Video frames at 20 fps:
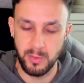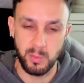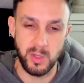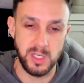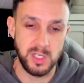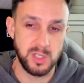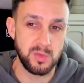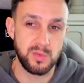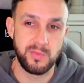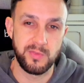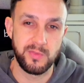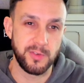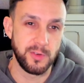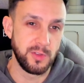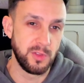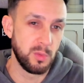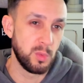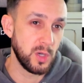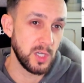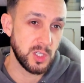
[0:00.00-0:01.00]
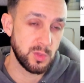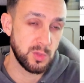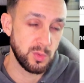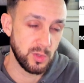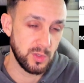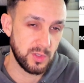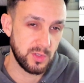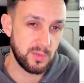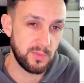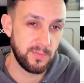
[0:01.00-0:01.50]
through the Weiss
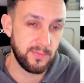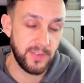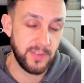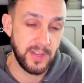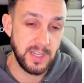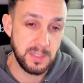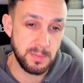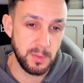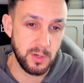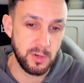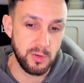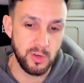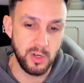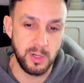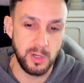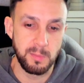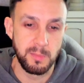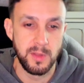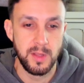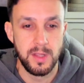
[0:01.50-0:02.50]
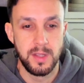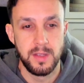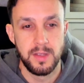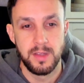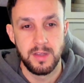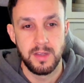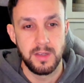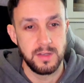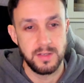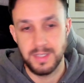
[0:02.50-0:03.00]
Facebook group,
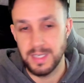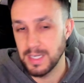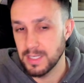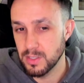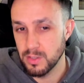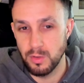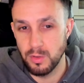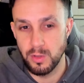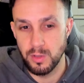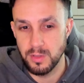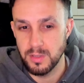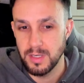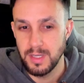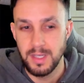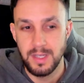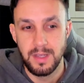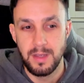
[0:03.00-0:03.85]
Discord.